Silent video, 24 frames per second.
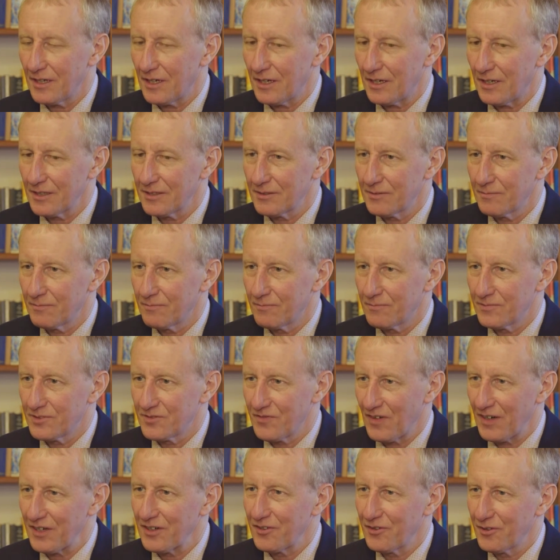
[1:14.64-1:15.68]
I
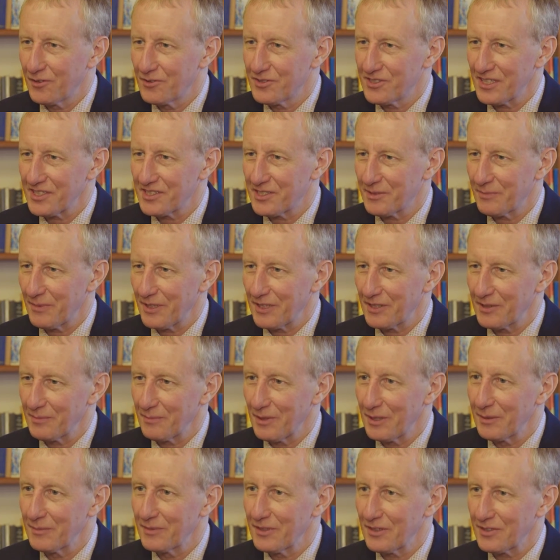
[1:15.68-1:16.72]
was very enthusiastic about it at the
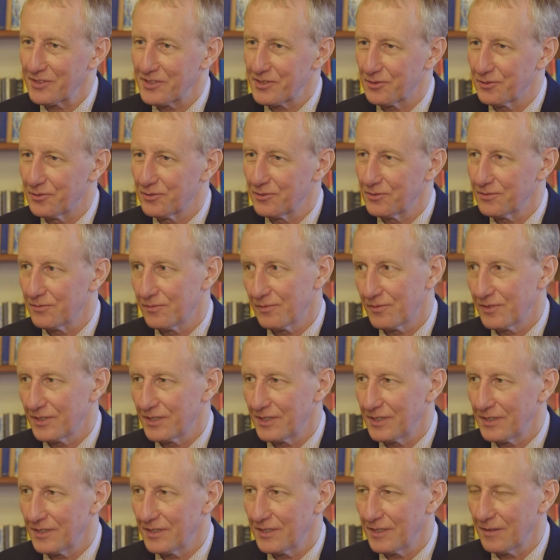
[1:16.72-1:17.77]
moment I saw
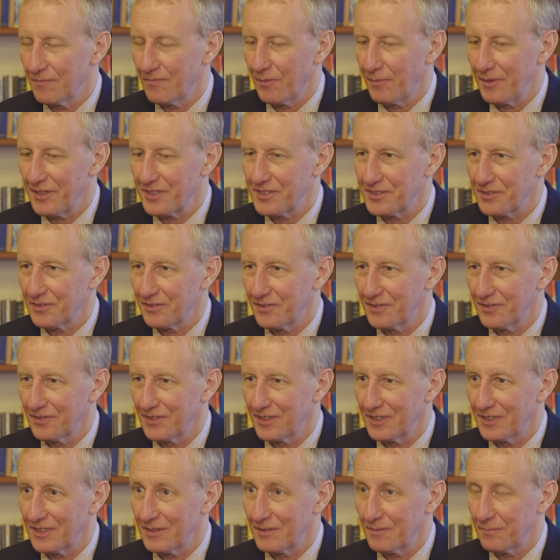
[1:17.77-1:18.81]
the information
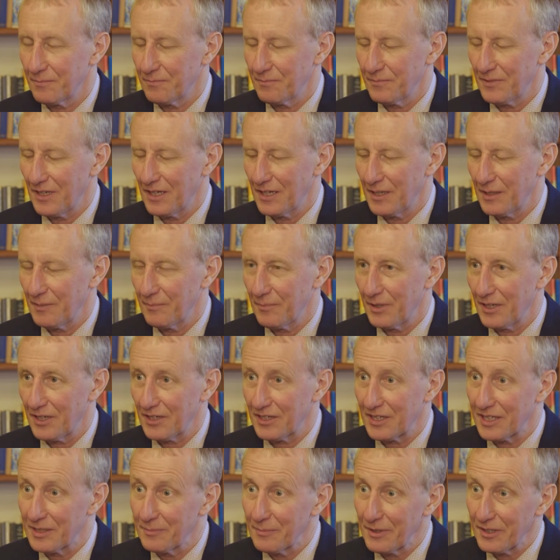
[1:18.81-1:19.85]
that
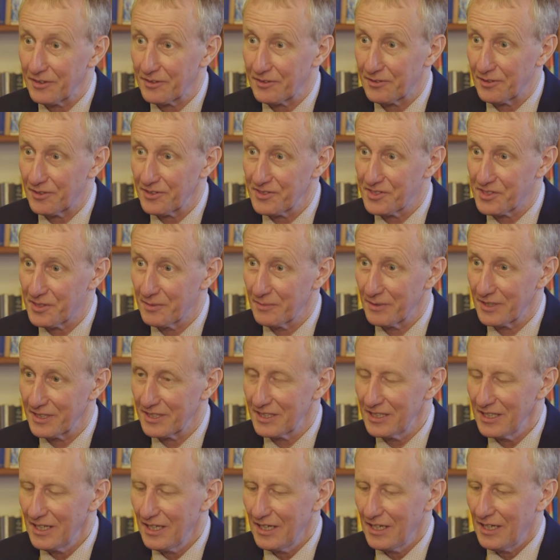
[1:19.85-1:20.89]
Mark emailed across to
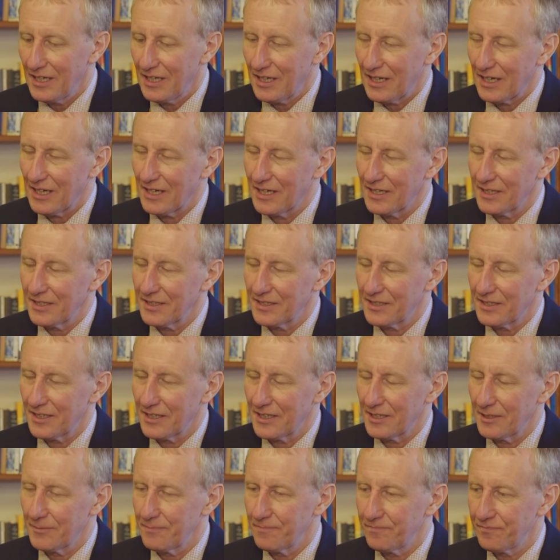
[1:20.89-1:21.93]
me, and
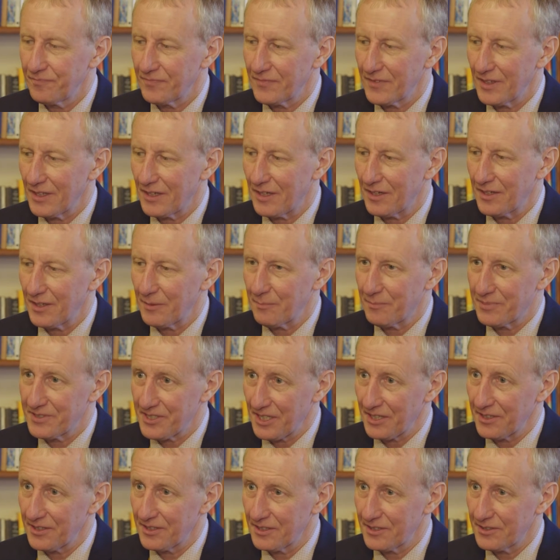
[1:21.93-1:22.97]
I then
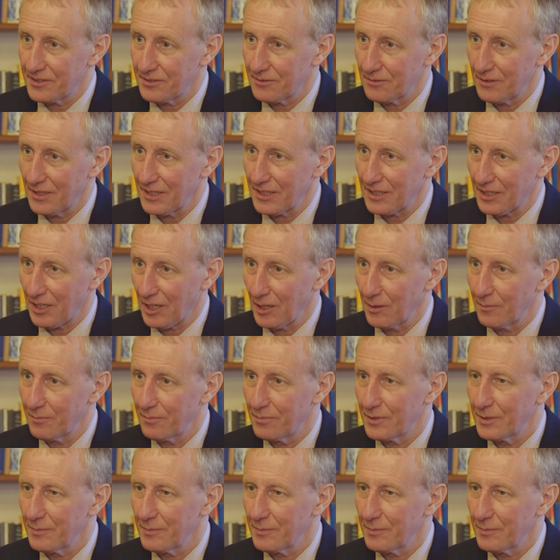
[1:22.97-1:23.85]
presented it to our club.